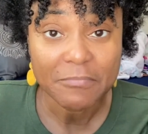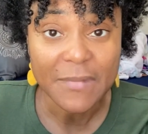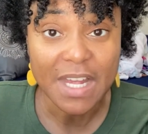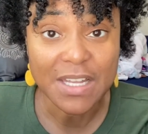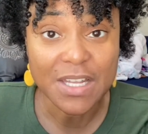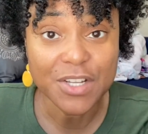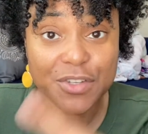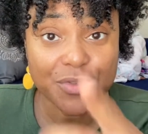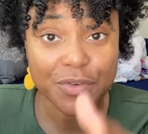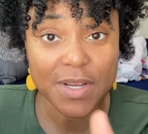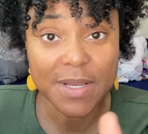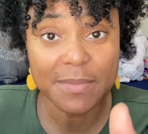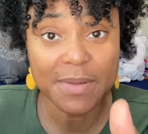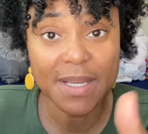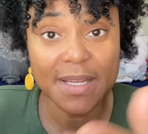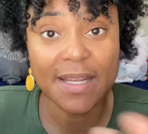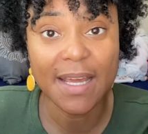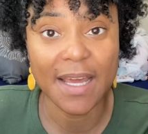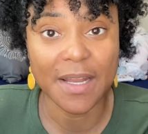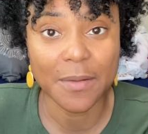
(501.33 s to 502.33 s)
the
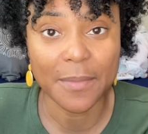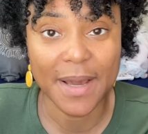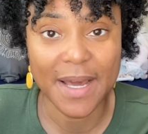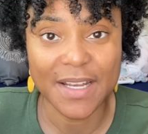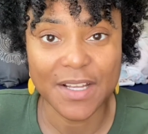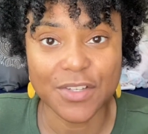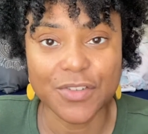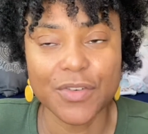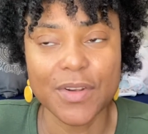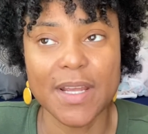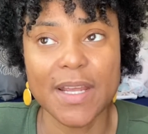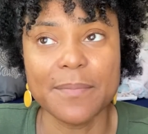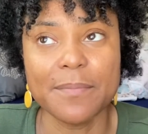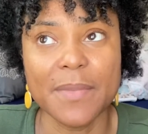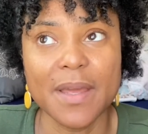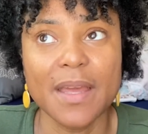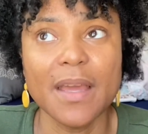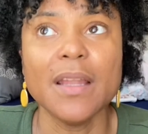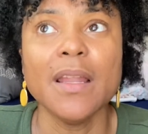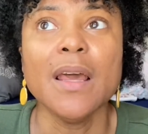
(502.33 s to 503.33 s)
treatment, the antibiotic
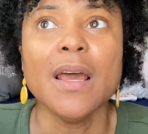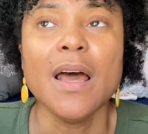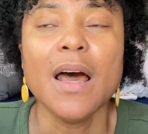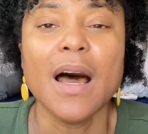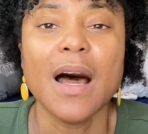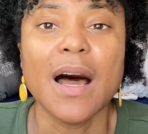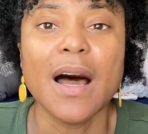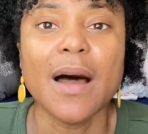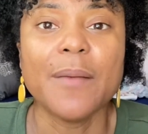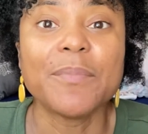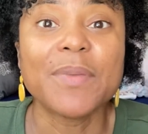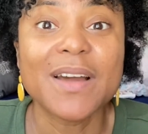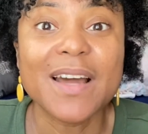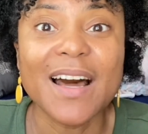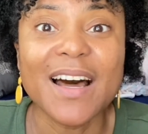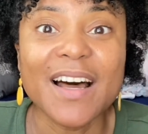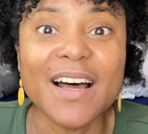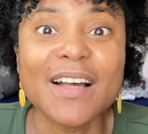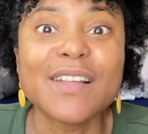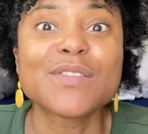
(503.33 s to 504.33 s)
treatment, uh,
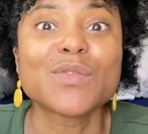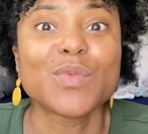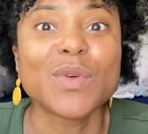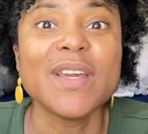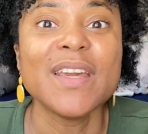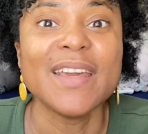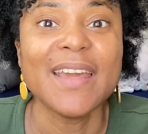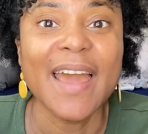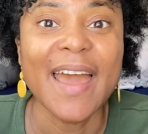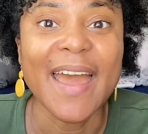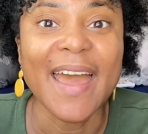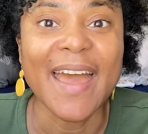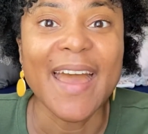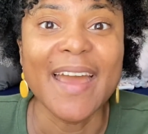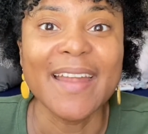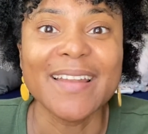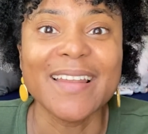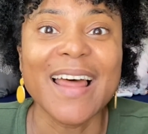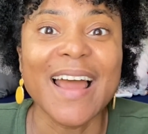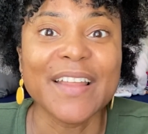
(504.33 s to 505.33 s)
because we
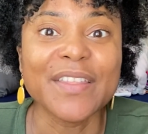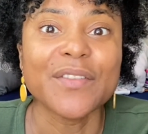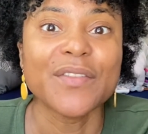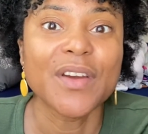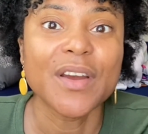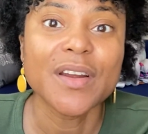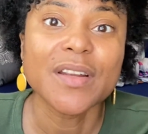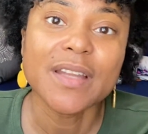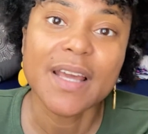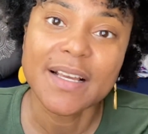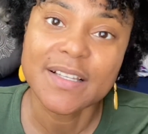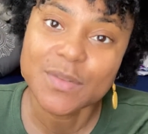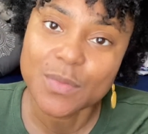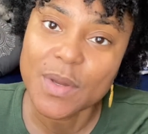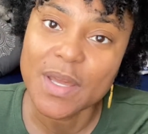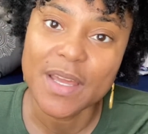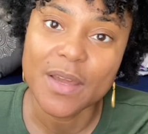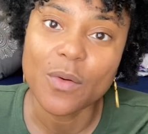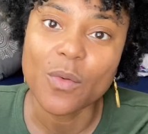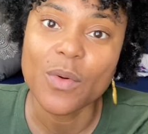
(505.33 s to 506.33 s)
had, like the very next
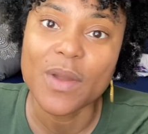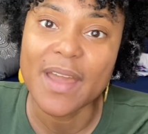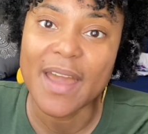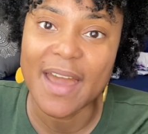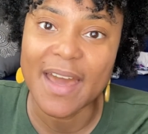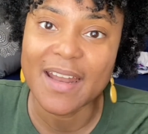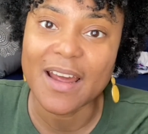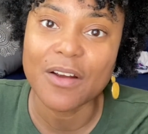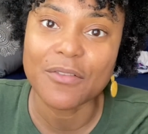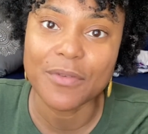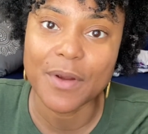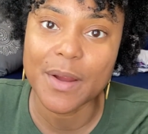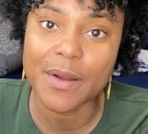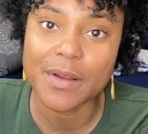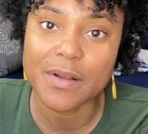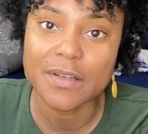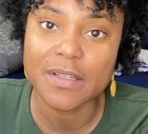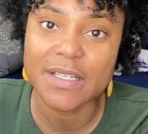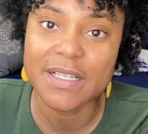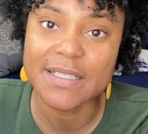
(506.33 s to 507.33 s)
week, we had our
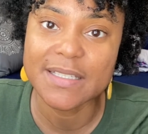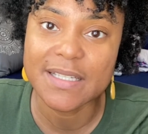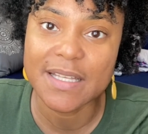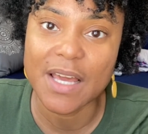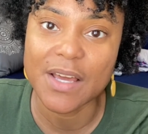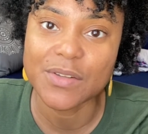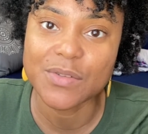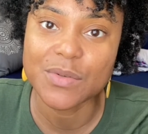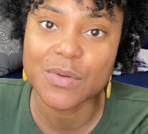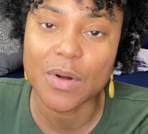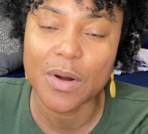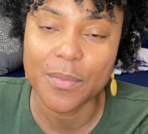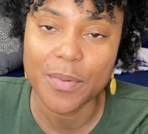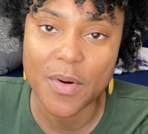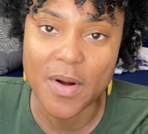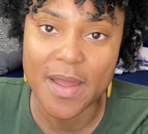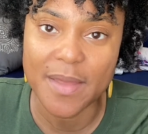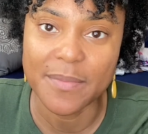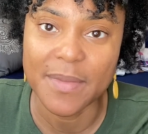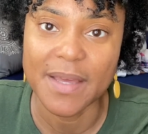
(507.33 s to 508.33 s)
regularly scheduled
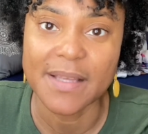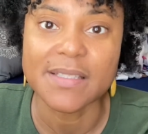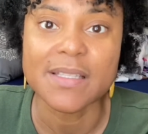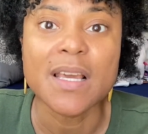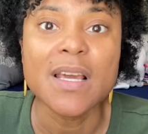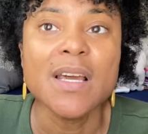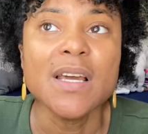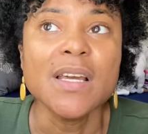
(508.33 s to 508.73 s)
appointments.